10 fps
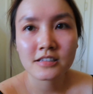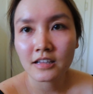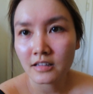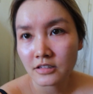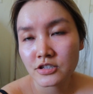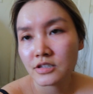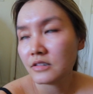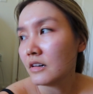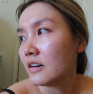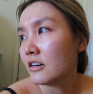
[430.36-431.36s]
just need to like
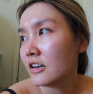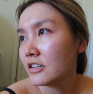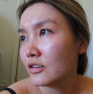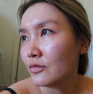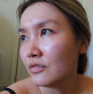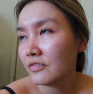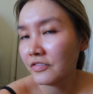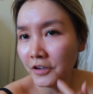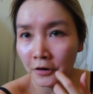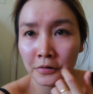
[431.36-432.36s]
chill out. I don't
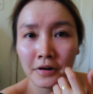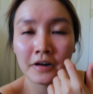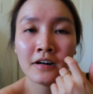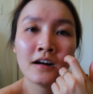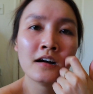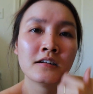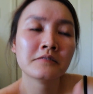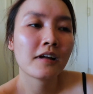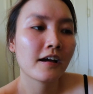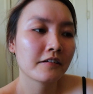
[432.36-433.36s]
feel well.
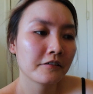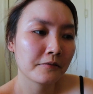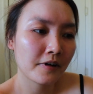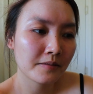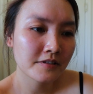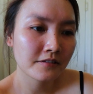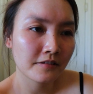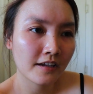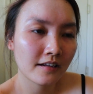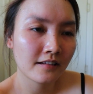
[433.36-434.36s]
I don't know why I'm so
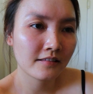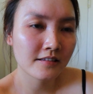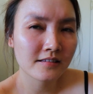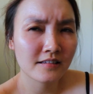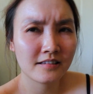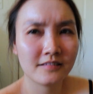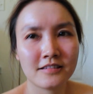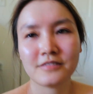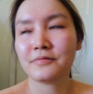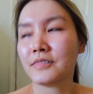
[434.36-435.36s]
lightheaded. This like
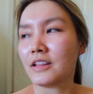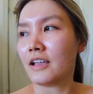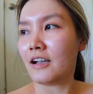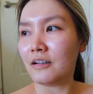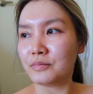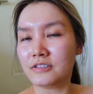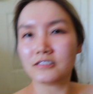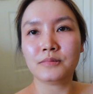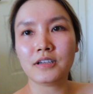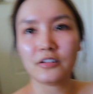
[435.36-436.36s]
doesn't really happen
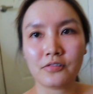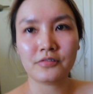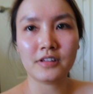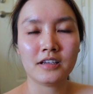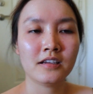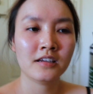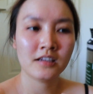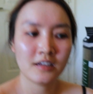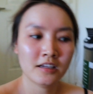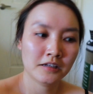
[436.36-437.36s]
to me. I don't really
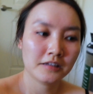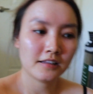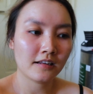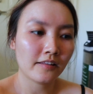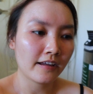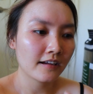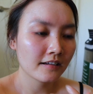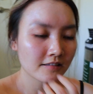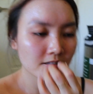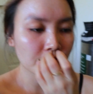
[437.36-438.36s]
get it
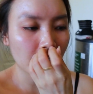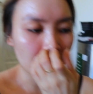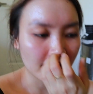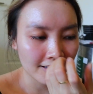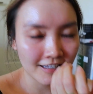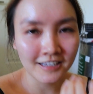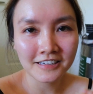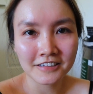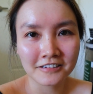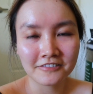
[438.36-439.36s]
lightheaded, so I'm kind of like
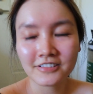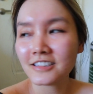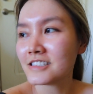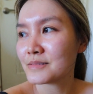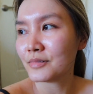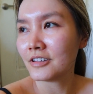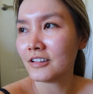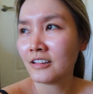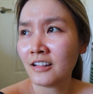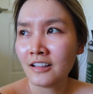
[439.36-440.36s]
nervous,
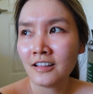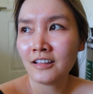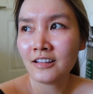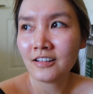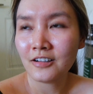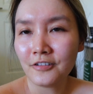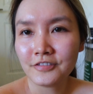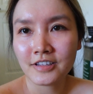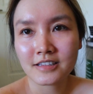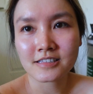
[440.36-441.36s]
but
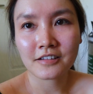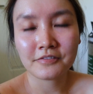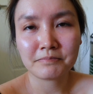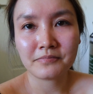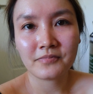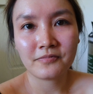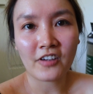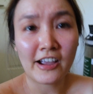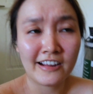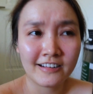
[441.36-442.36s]
hopefully it's like
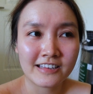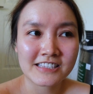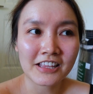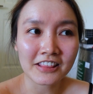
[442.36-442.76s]
fine and it's